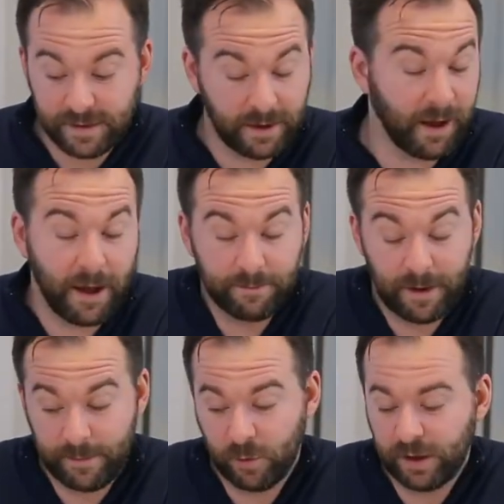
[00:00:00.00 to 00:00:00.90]
I'm
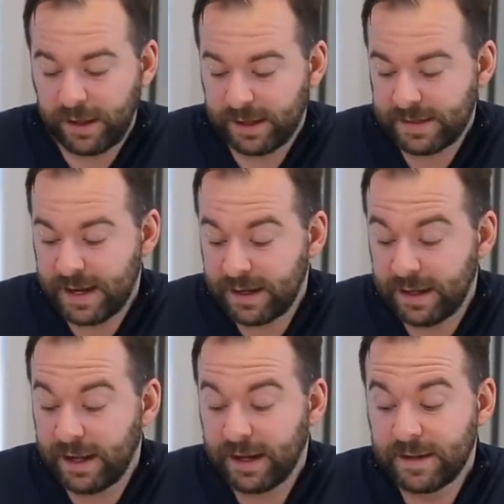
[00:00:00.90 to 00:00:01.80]
I'm really excited to
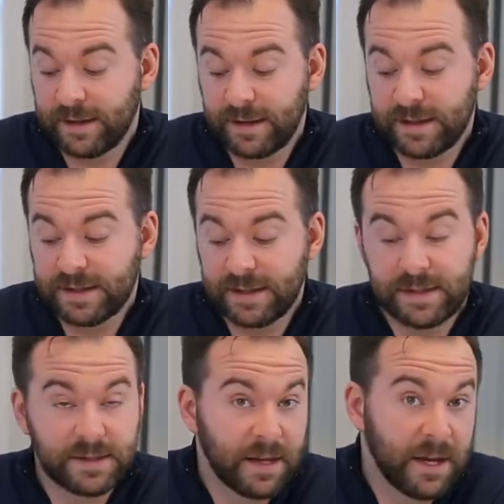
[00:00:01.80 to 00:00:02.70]
get into this.
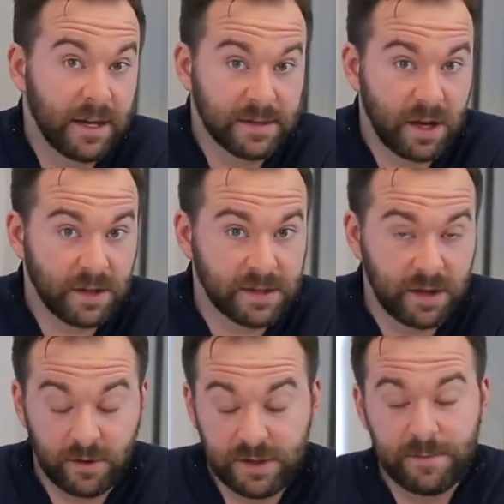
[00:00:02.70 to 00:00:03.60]
This is
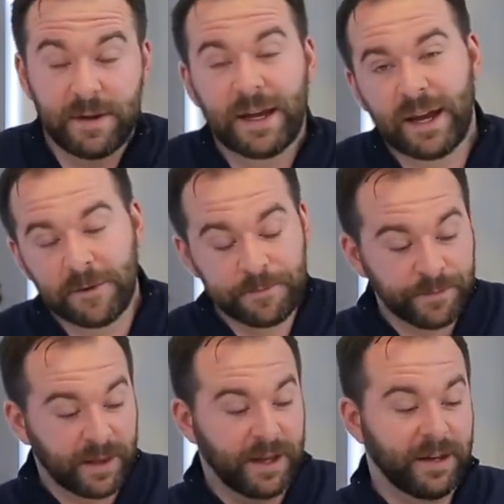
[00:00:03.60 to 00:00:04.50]
also, to me,
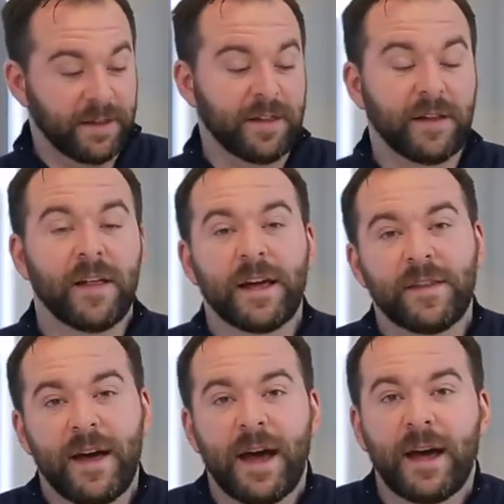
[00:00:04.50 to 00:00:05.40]
anything like
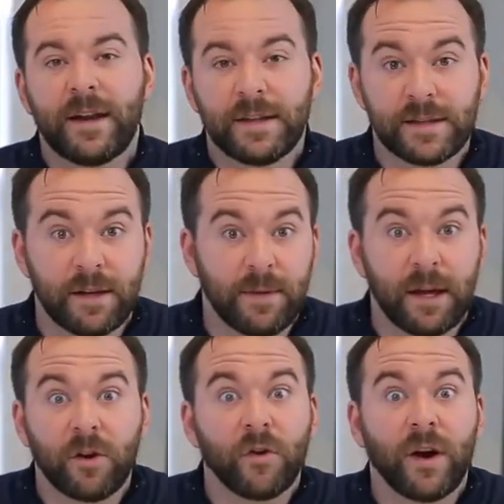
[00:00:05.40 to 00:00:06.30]
that is going to be
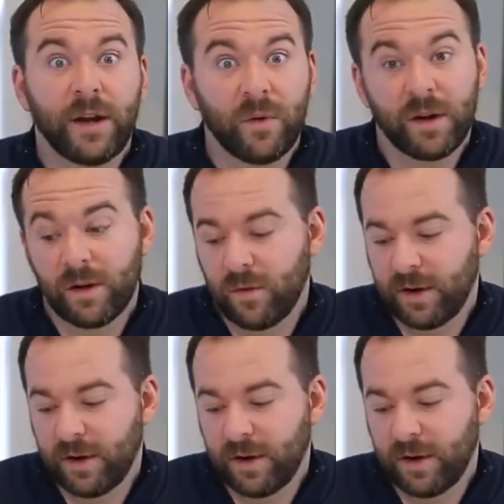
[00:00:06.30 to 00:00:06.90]
a great winter